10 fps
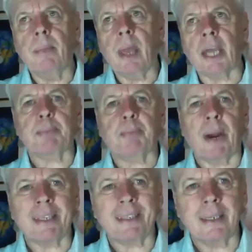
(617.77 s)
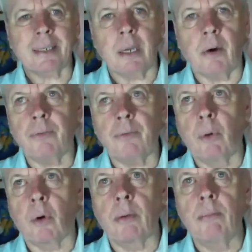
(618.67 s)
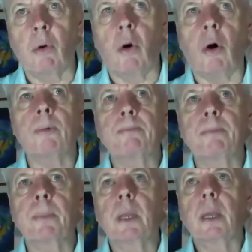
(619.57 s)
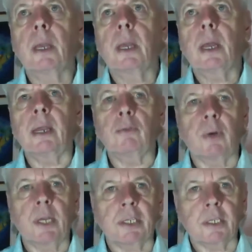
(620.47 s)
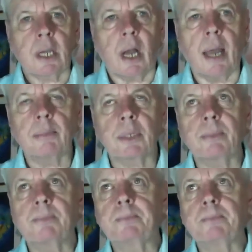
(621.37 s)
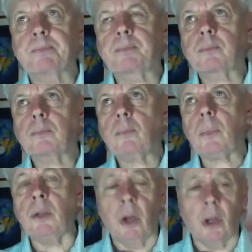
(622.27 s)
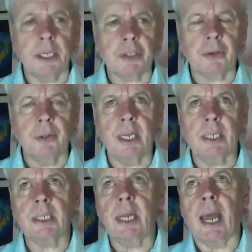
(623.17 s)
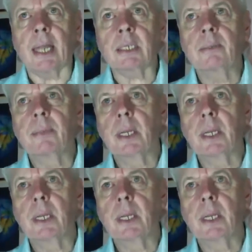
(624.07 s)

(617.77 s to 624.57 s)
expressed itself more and more in recent times, not least through the internet,